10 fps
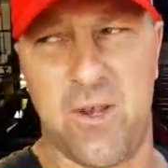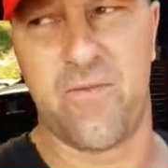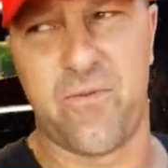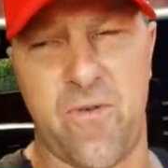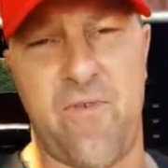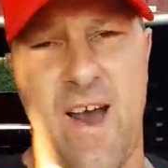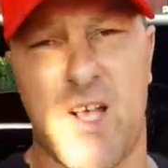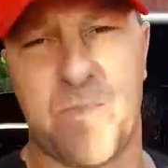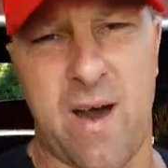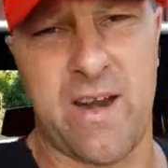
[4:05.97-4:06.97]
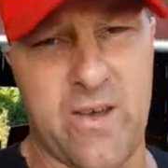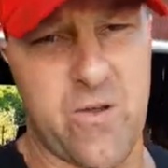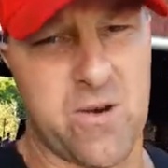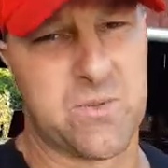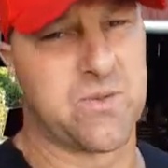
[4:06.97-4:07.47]
there for Fox body
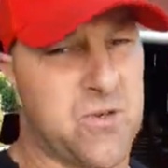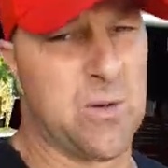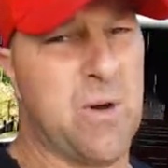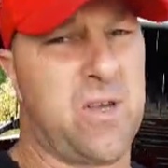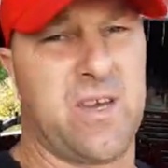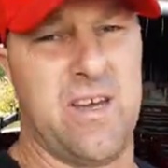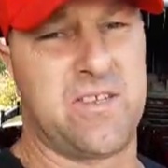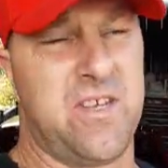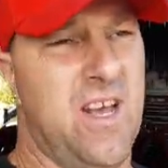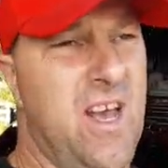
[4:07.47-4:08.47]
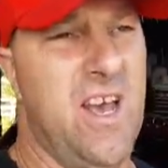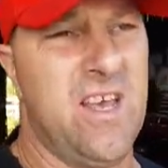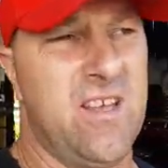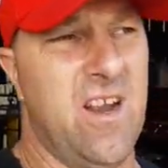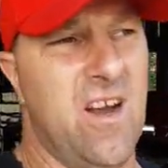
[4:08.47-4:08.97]
owners with turbo kits.
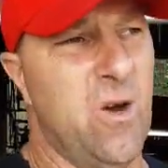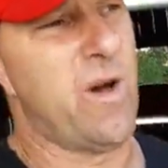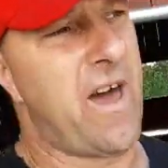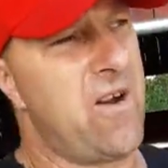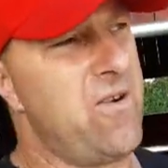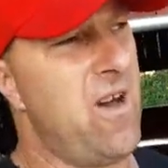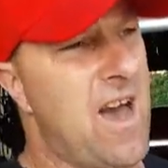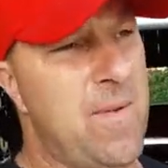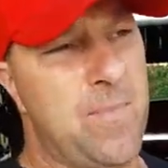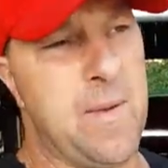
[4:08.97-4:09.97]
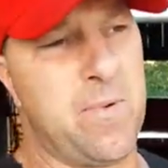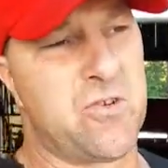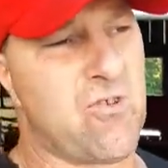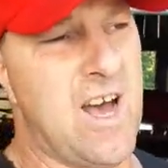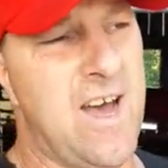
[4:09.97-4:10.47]
I don't know how many people
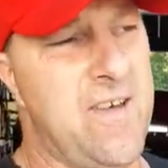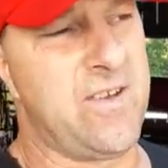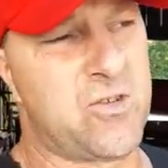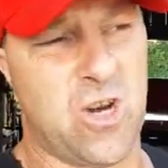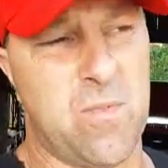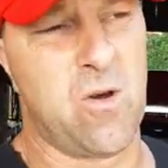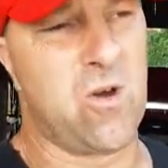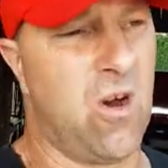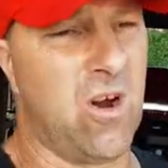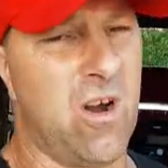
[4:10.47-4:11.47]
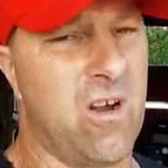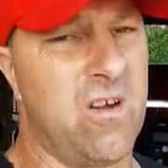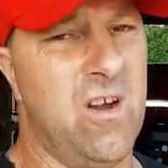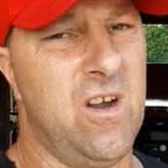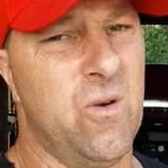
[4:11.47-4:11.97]
drive a turbo car
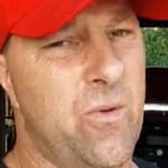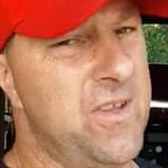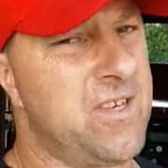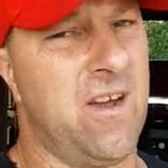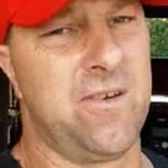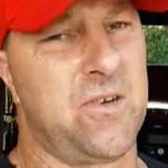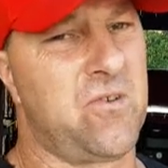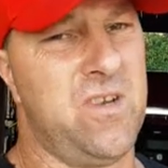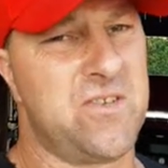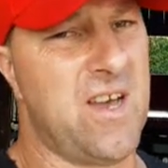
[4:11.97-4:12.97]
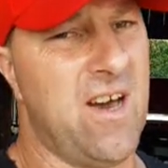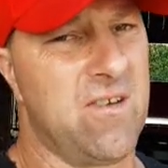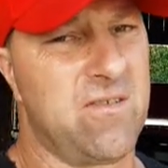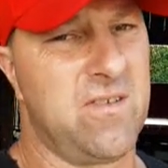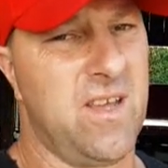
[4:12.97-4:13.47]
when it's 100 degrees out,
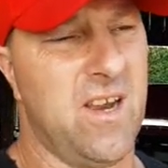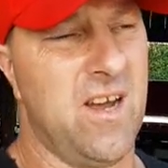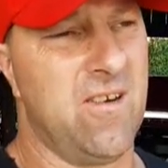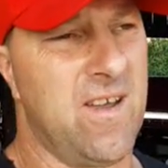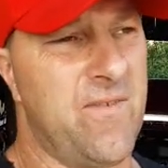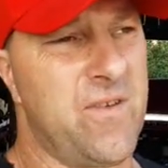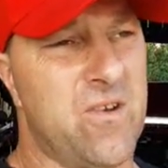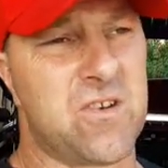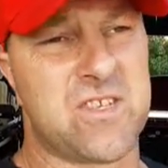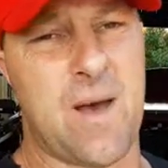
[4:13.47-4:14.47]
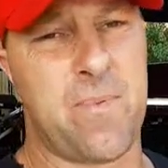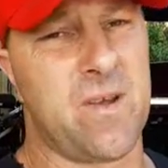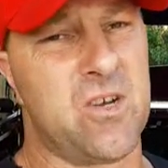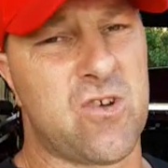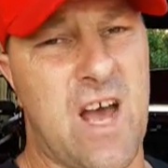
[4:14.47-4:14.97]
and if you're in stop and
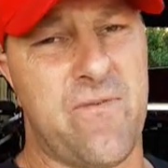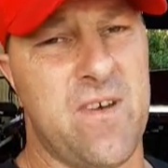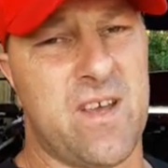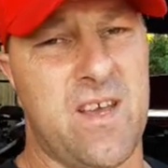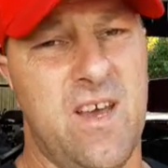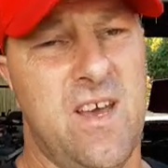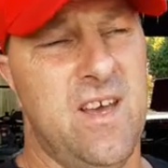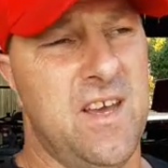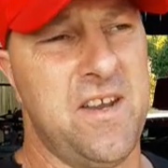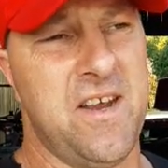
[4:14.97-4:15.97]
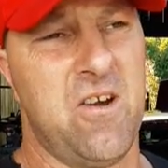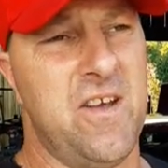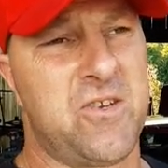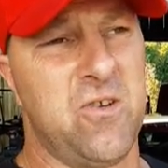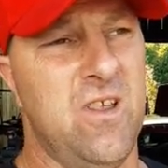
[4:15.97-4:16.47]
go traffic in the area
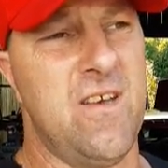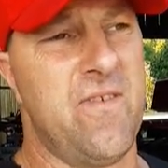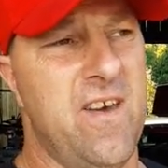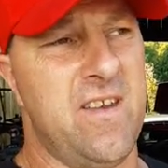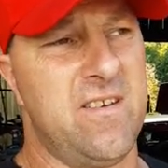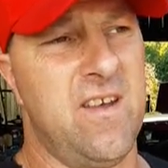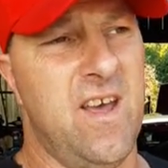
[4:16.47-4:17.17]
that you live in,